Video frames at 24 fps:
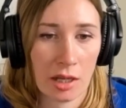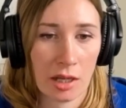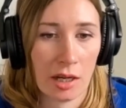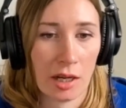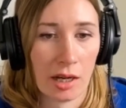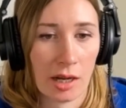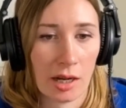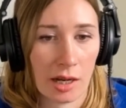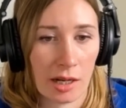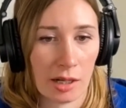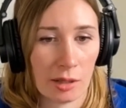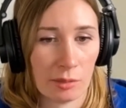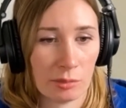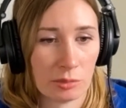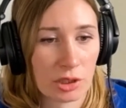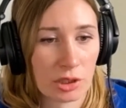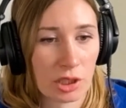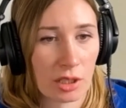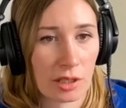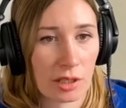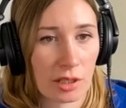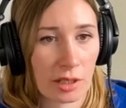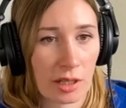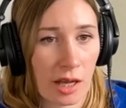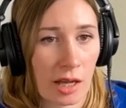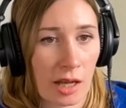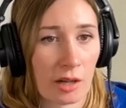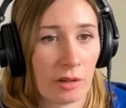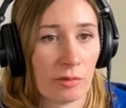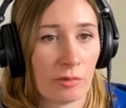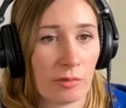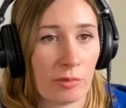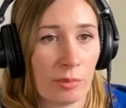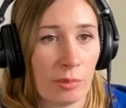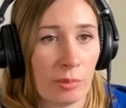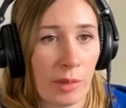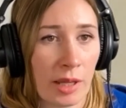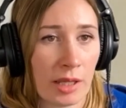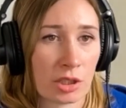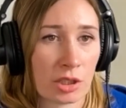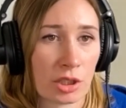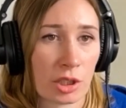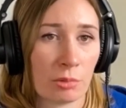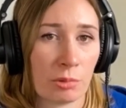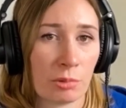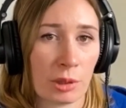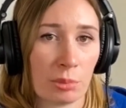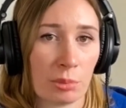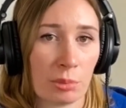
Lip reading: to kind of make sure we're